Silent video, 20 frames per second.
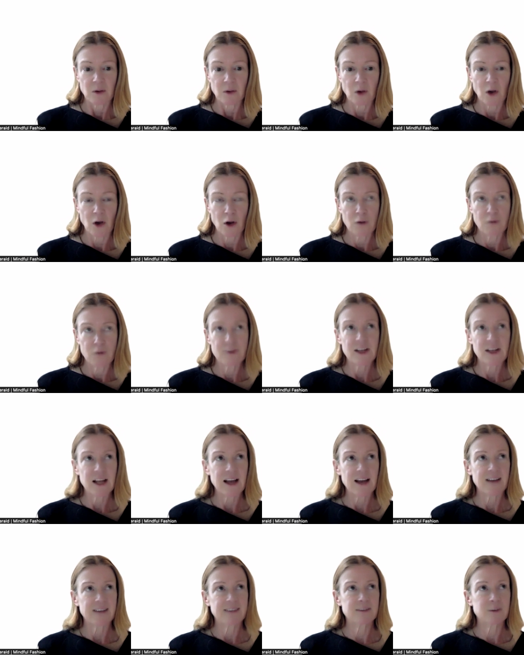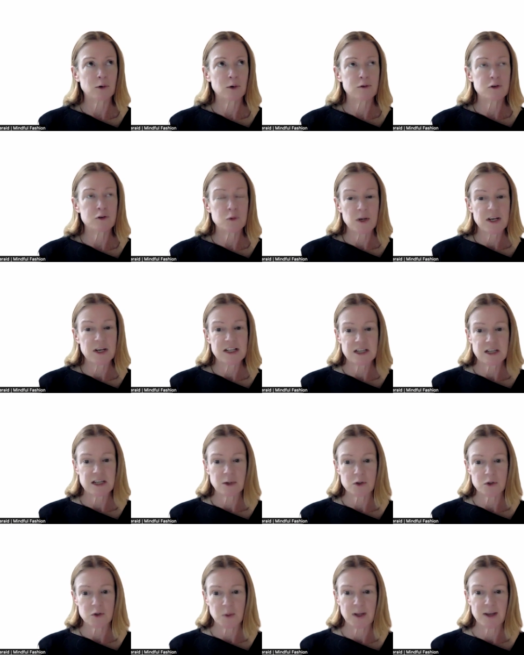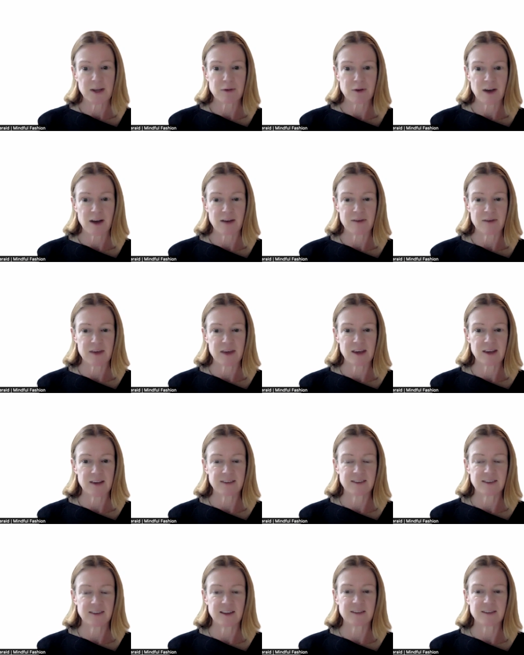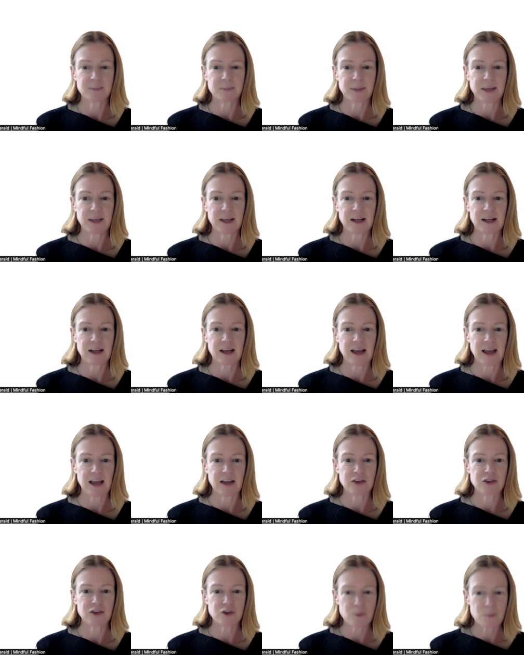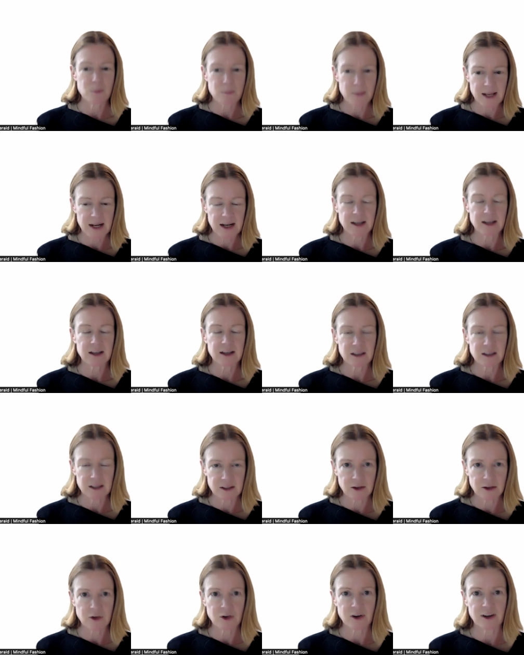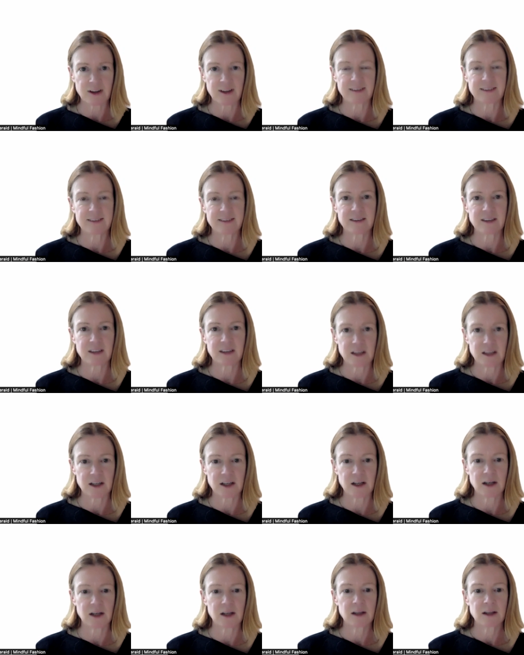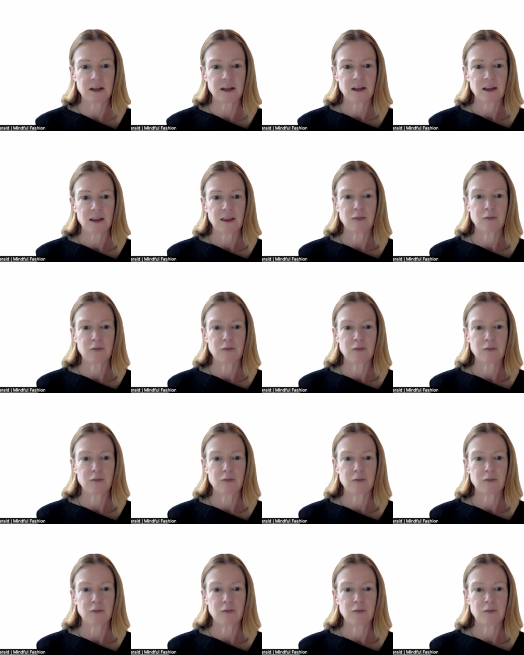over the last sort of 20 or 25 years, there's been a dramatic increase in the